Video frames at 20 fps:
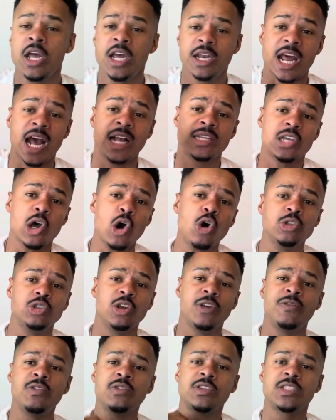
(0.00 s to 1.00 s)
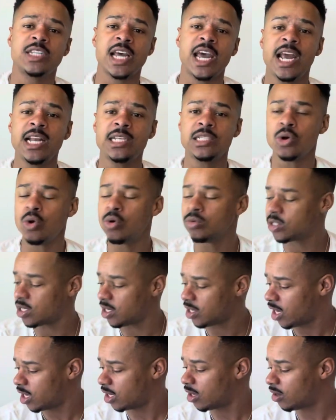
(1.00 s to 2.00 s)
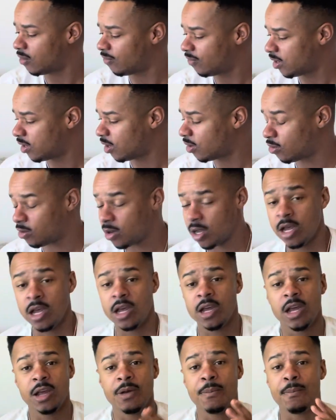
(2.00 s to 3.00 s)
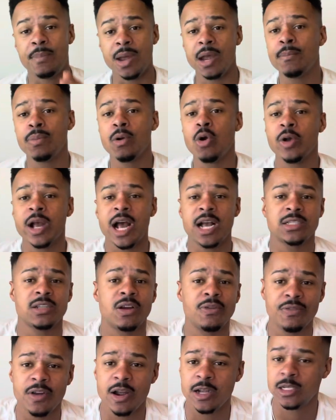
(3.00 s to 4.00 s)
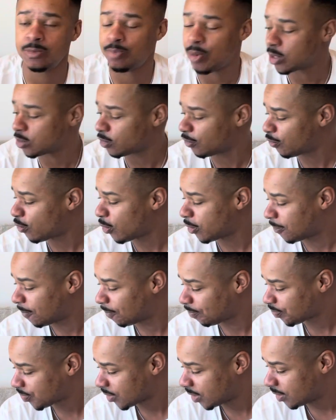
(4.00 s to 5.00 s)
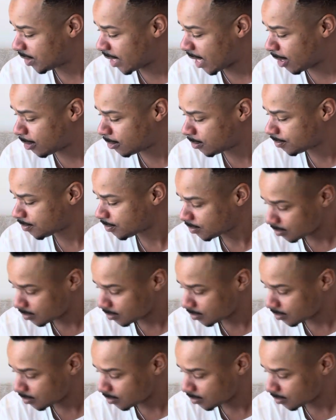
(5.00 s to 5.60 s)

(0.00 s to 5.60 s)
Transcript: Now, I told you, if you stay tuned to the end of the video, Big Bro got something very special for you. Now,